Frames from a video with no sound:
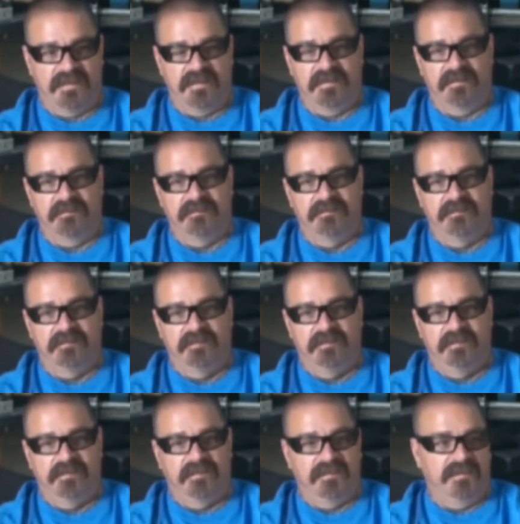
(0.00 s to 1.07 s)
You
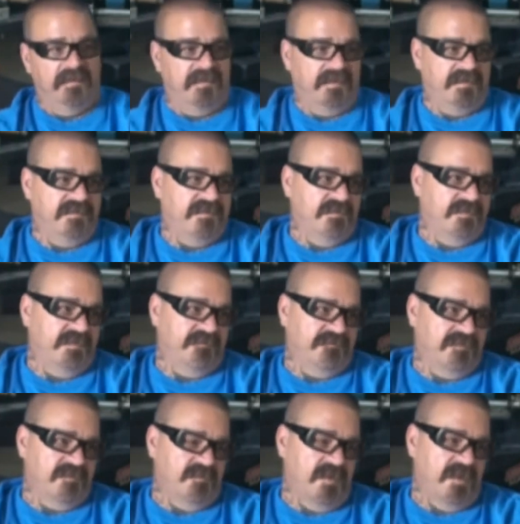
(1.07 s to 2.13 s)
can do
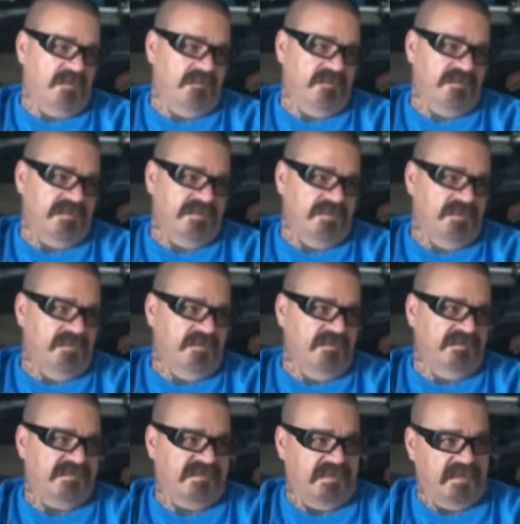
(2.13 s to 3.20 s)
whatever you want with
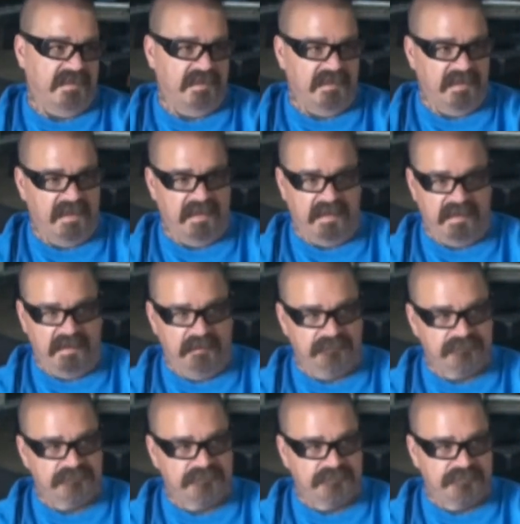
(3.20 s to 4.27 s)
adults, and
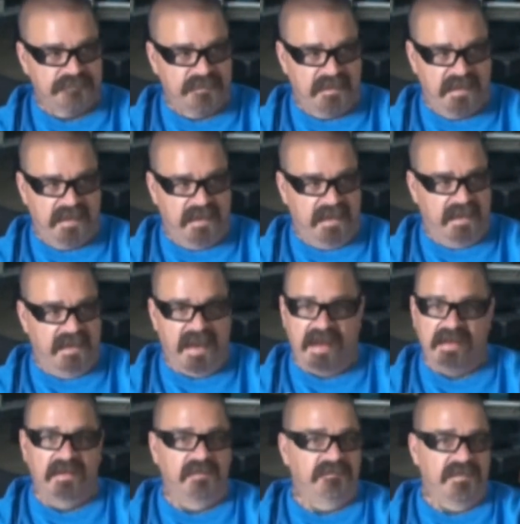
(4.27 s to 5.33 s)
I
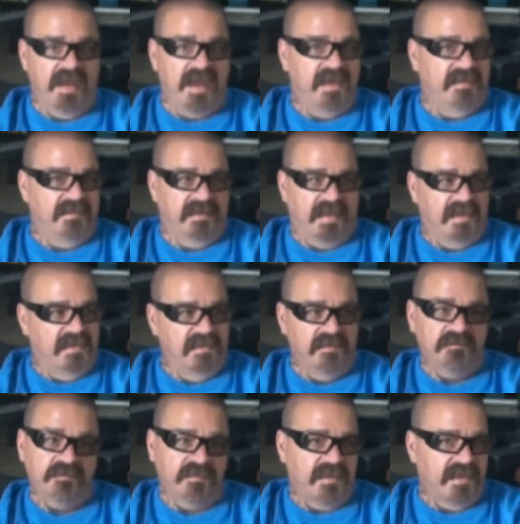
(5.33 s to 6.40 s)
love that, and I
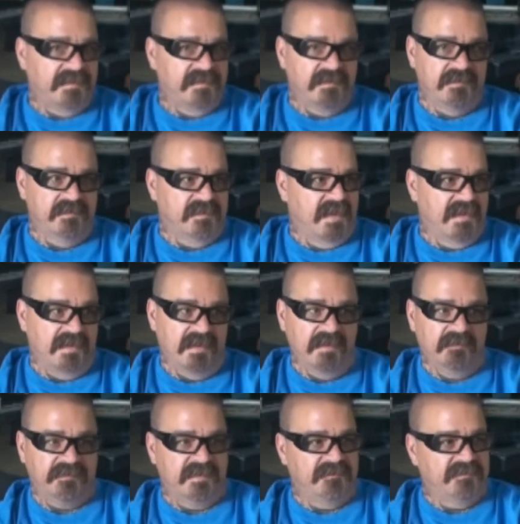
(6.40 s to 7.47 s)
love what I do, and I
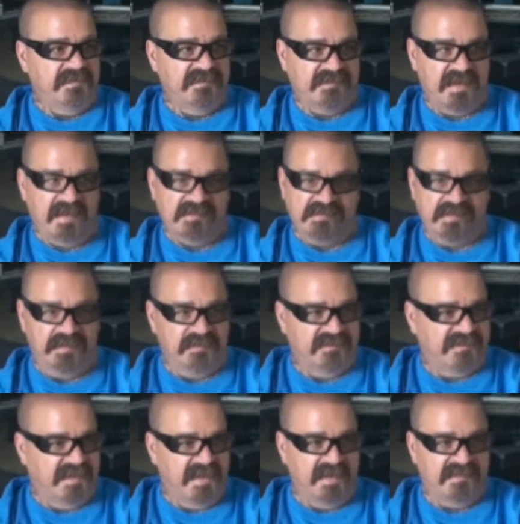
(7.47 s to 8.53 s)
love giving these guys another
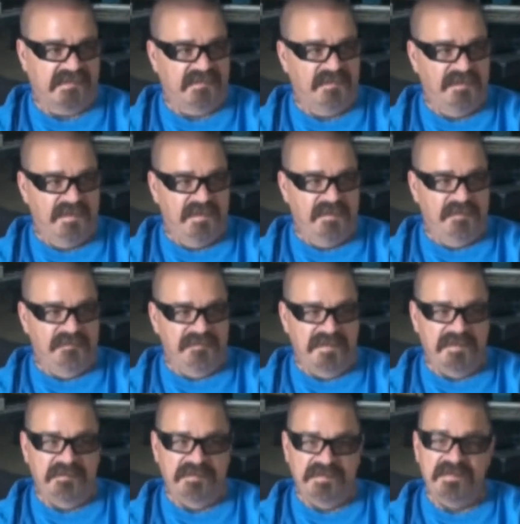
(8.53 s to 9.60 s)
chance.
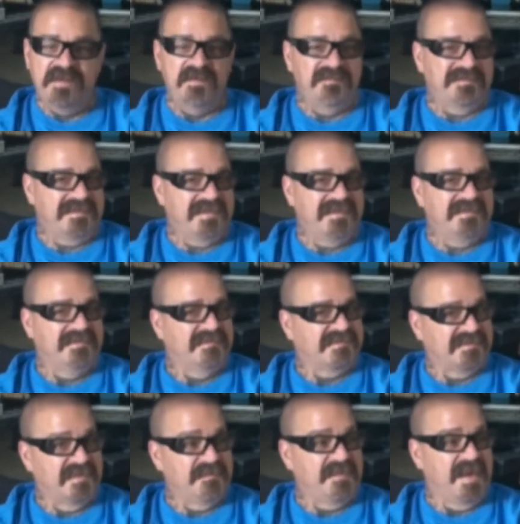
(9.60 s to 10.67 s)
But when you help a kid,
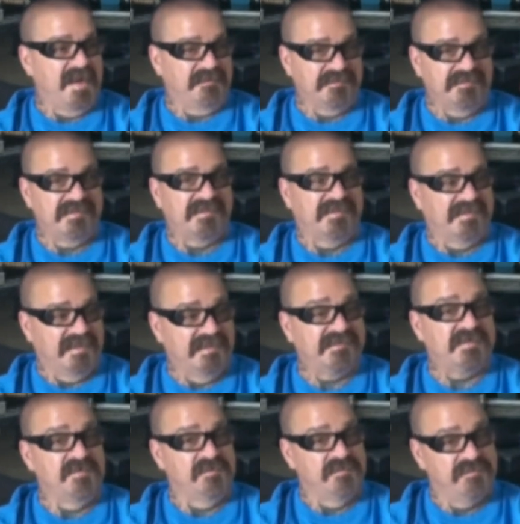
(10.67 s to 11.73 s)
there's something happens. It's
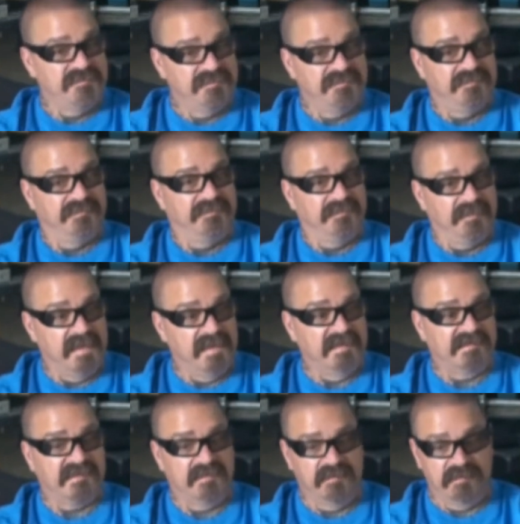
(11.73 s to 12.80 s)
cool. It
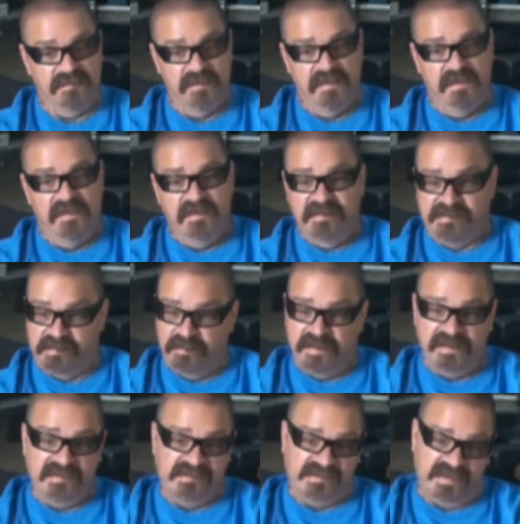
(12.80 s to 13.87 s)
is cool. So
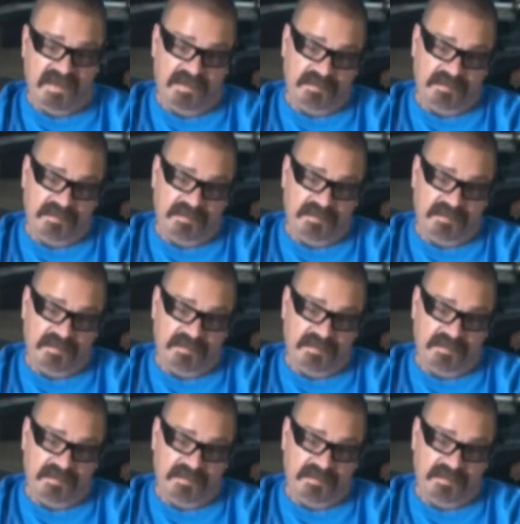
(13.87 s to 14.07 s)
he's